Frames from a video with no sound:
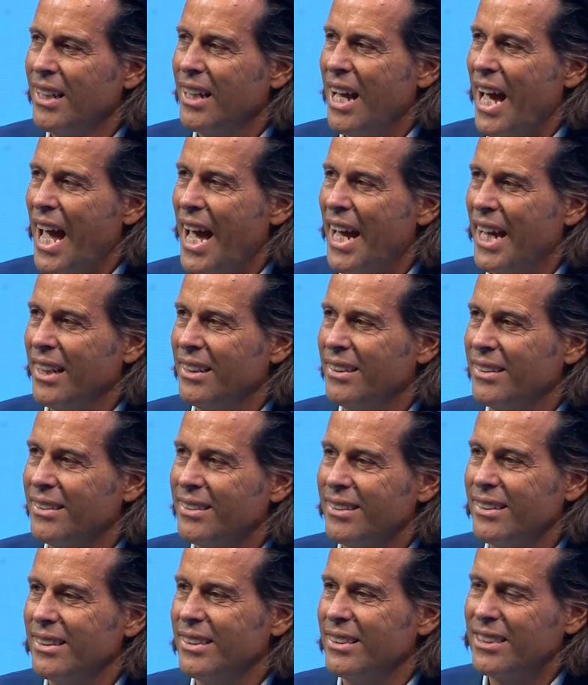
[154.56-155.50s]
And
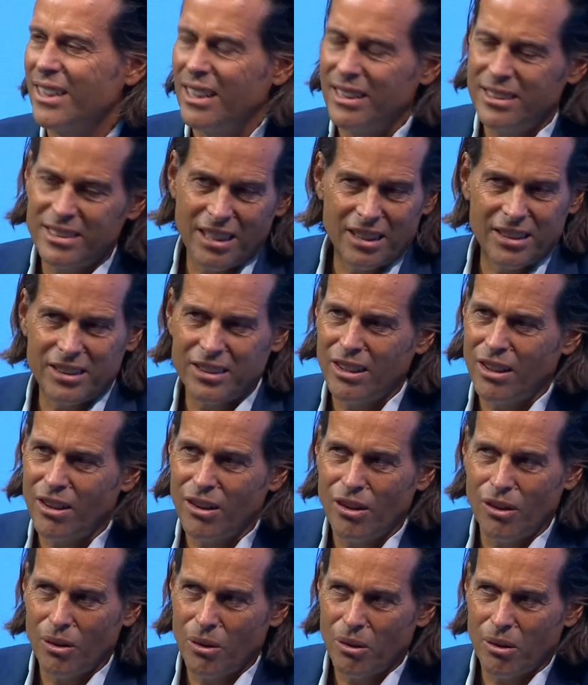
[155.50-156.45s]
so,
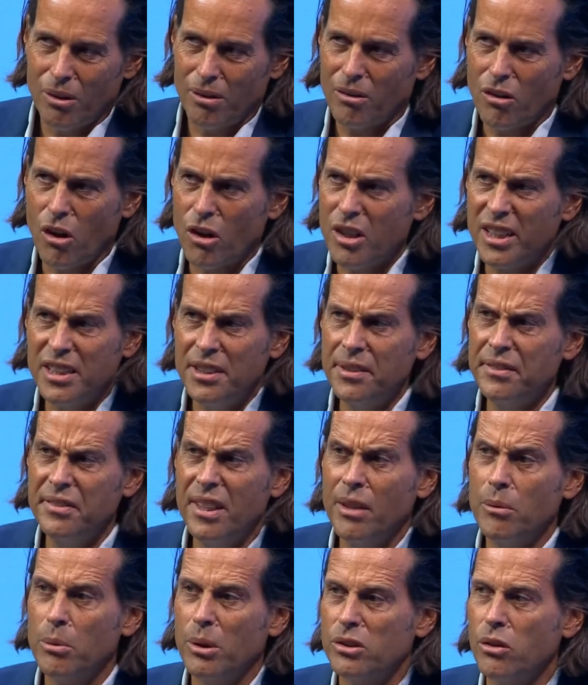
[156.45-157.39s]
so
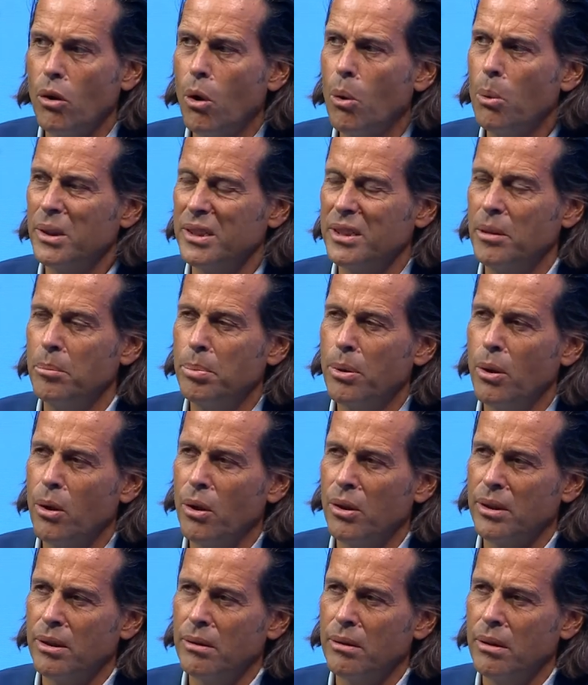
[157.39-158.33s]
connectivity was always
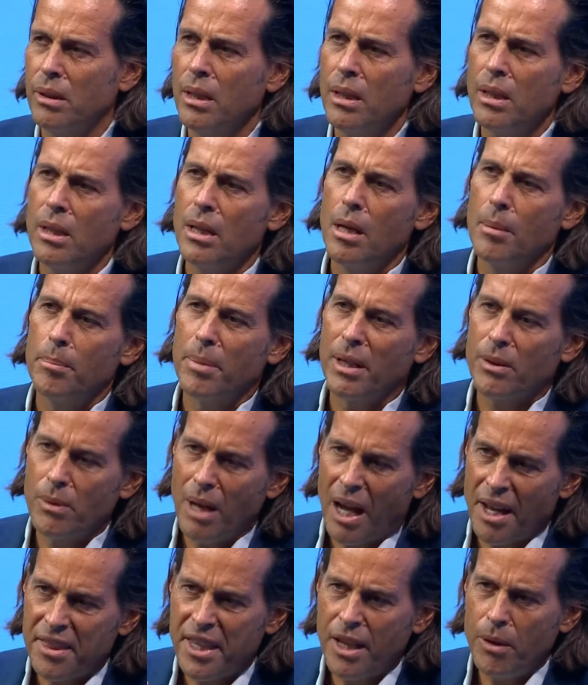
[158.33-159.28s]
important. But
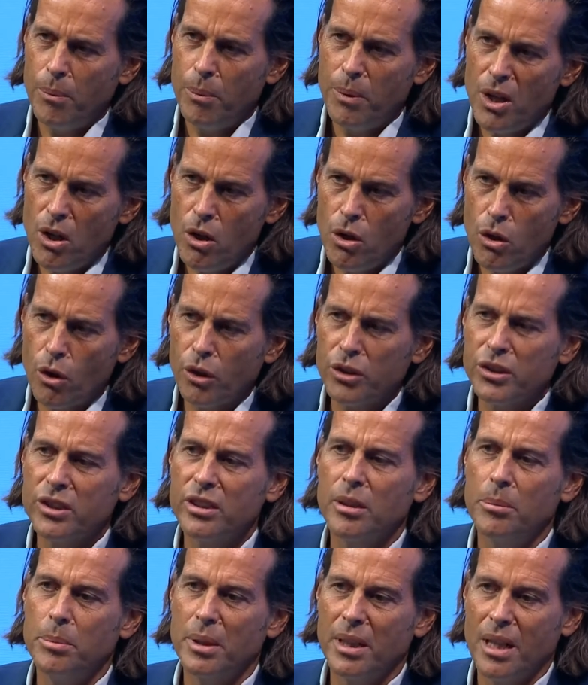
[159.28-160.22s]
I think we lost
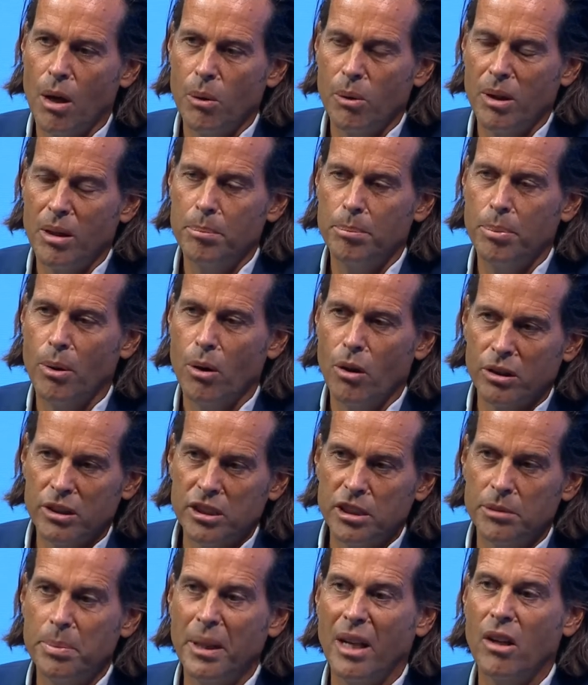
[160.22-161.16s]
a bit our
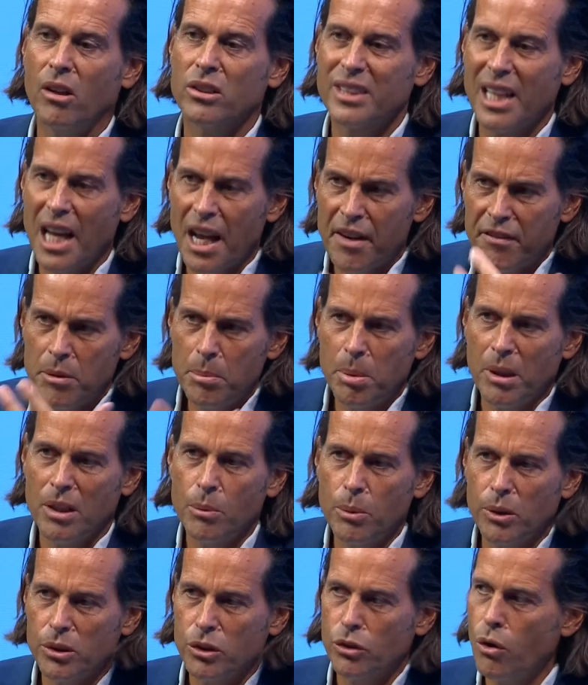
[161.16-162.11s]
importance because everybody
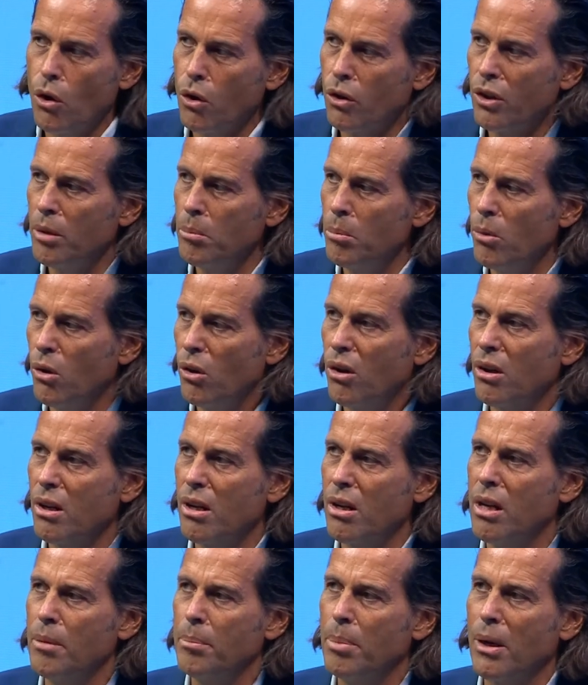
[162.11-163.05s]
was talking more
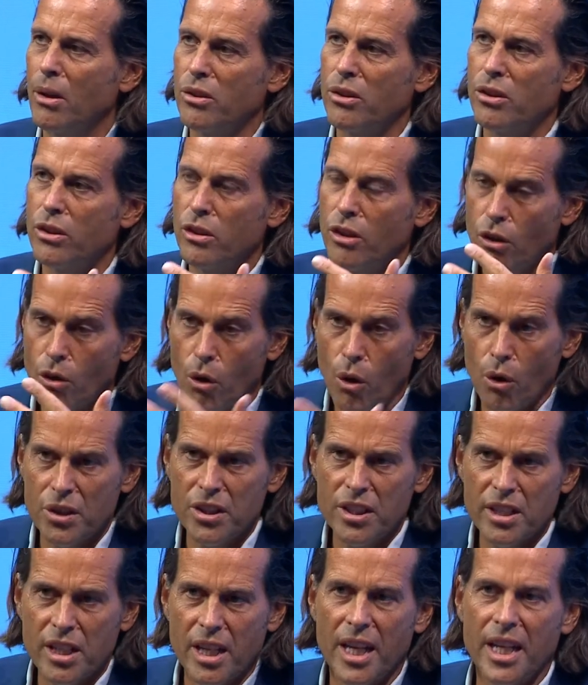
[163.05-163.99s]
about the
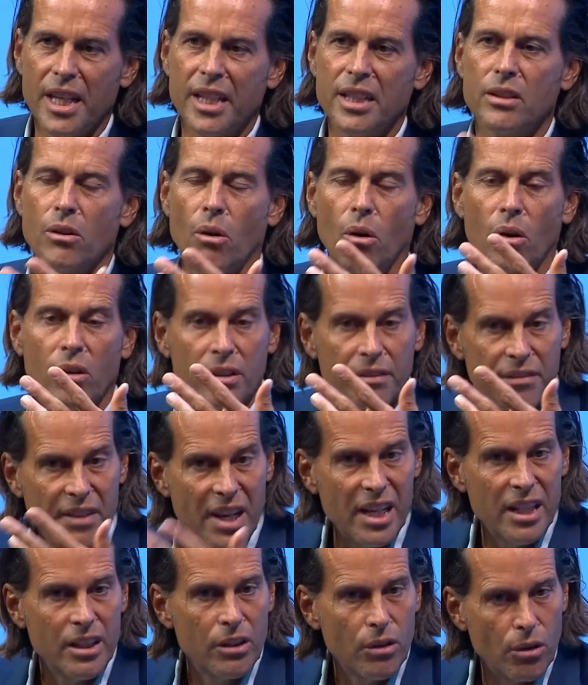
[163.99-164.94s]
content or the
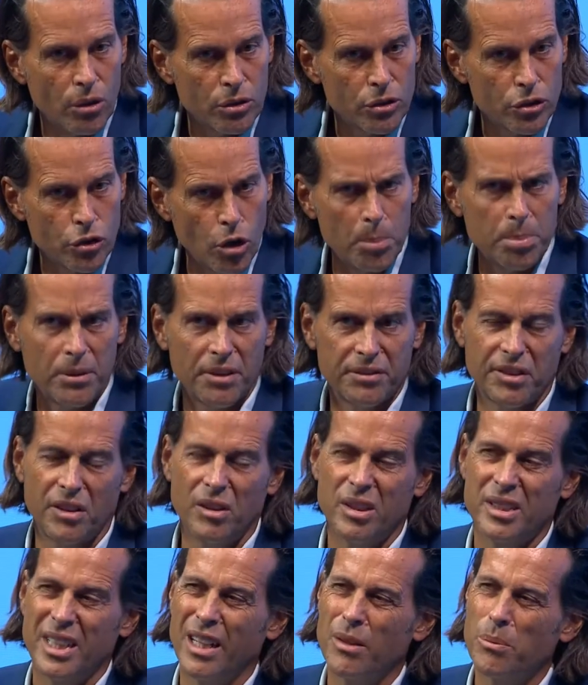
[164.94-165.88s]
value on top of
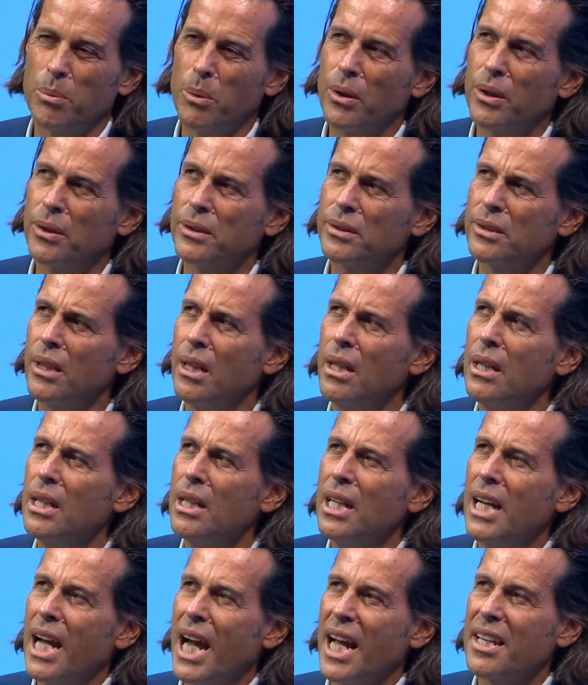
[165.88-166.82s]
our networks.
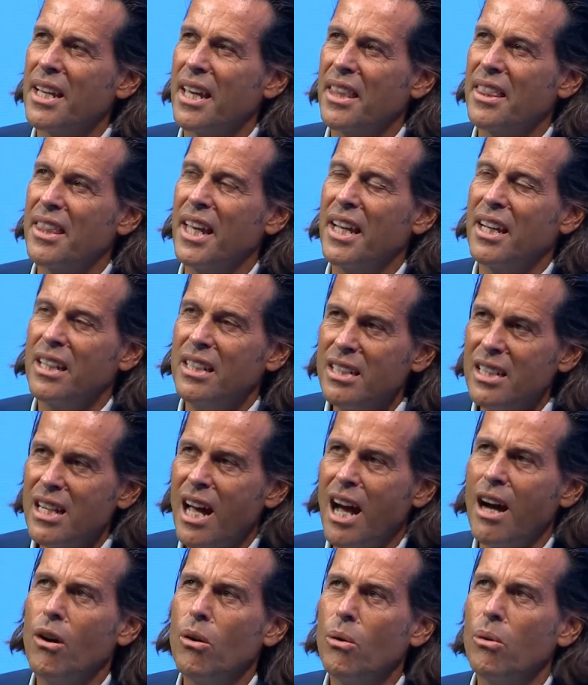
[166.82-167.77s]
And I think
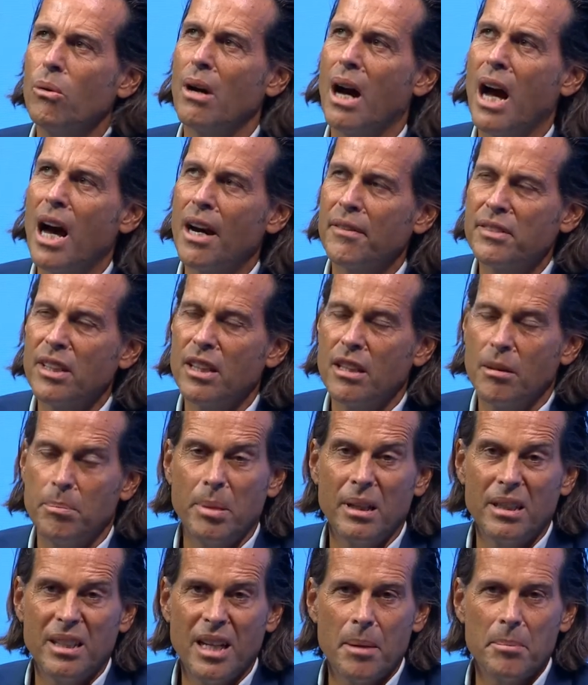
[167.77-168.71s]
now, after the
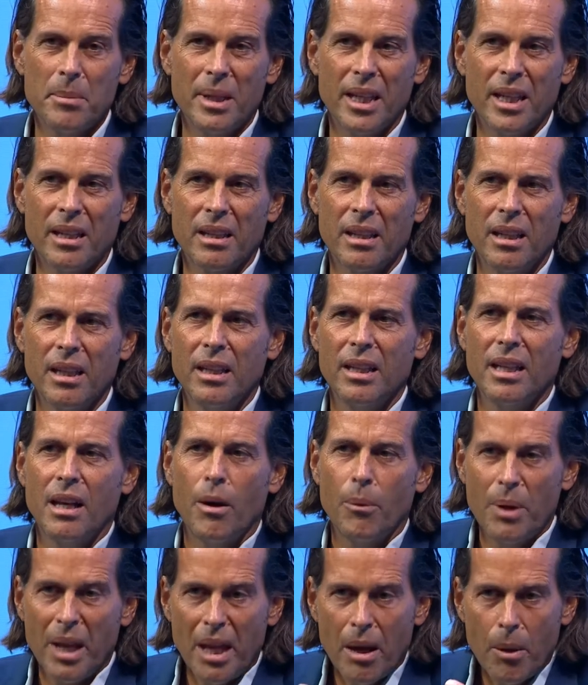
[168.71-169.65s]
pandemic,
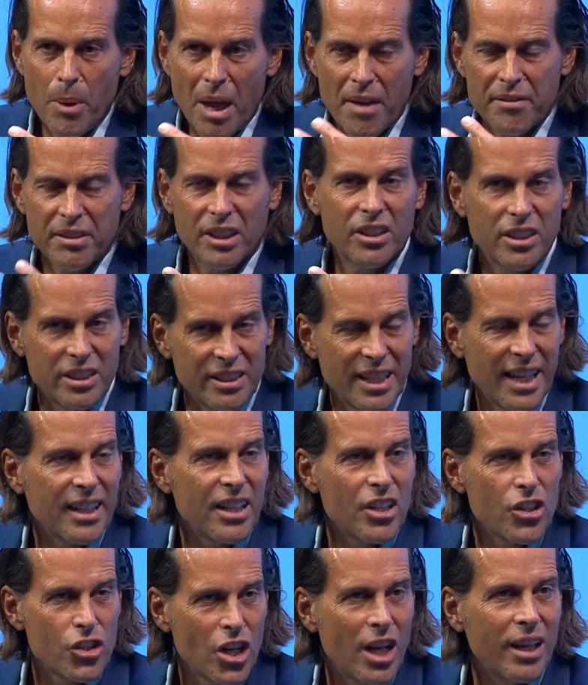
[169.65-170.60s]
we, we have a
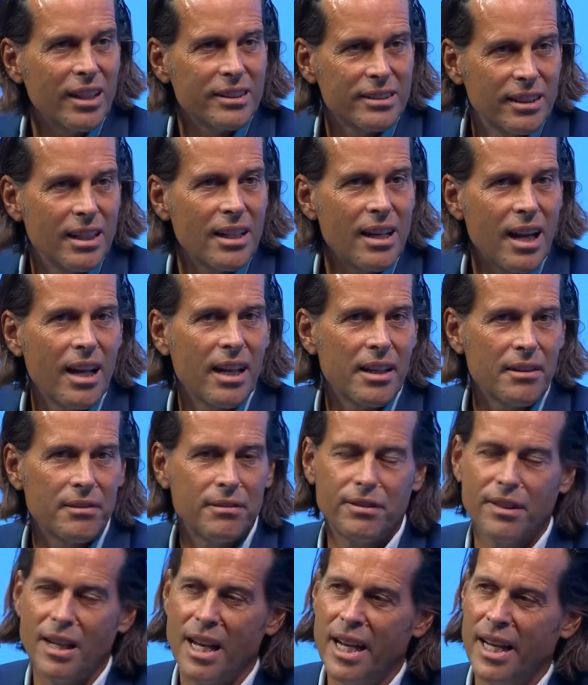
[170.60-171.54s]
second chance in
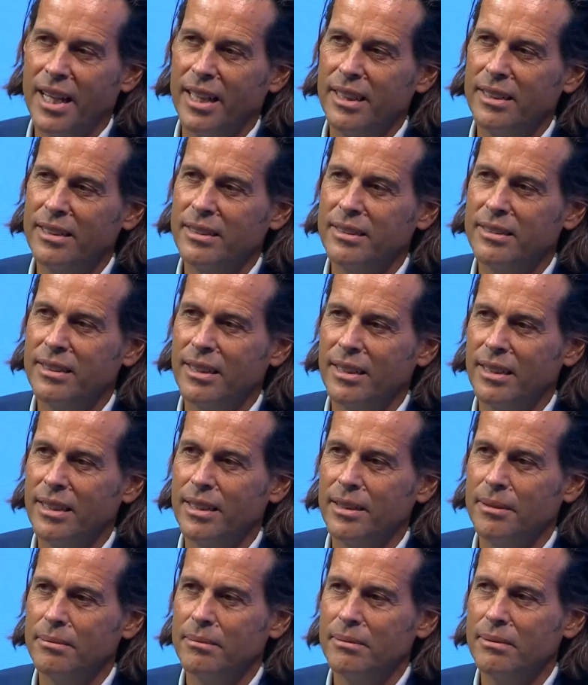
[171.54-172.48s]
life, and
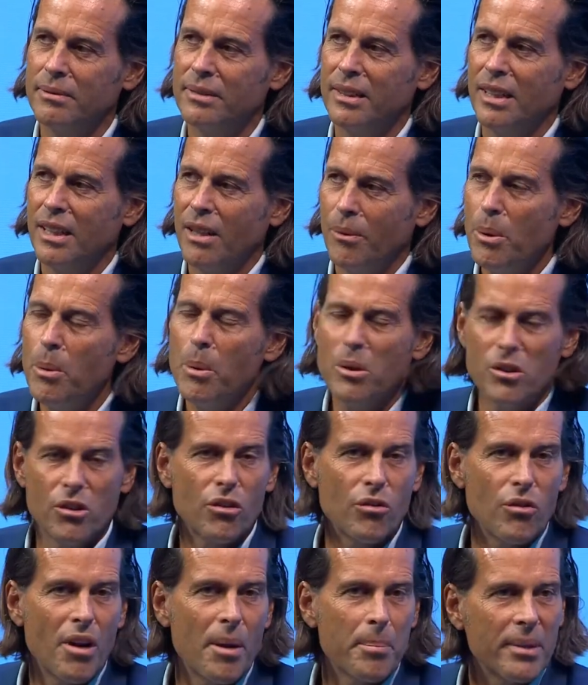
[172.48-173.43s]
um, we want to
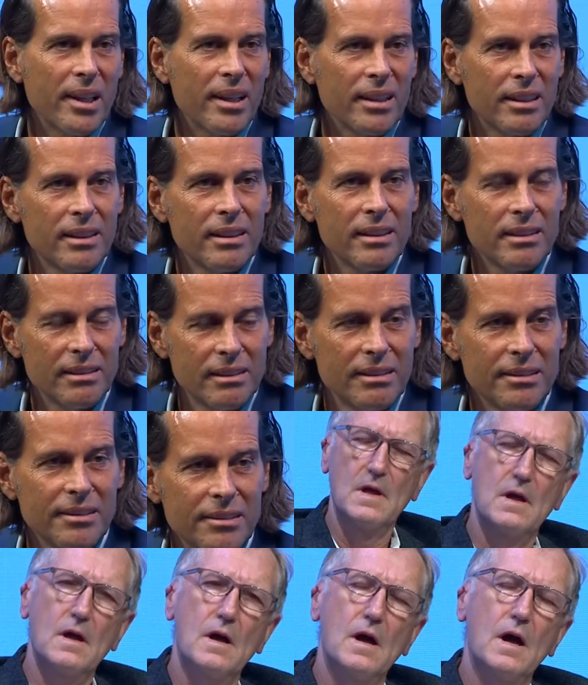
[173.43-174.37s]
grab that.
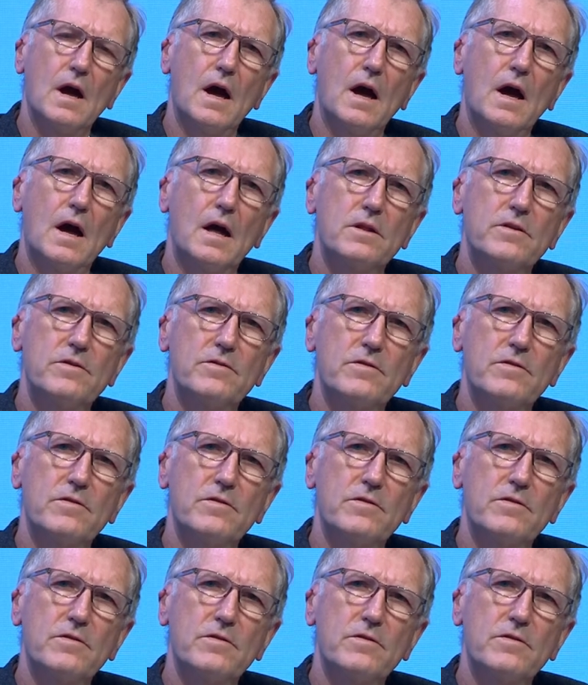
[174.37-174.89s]
And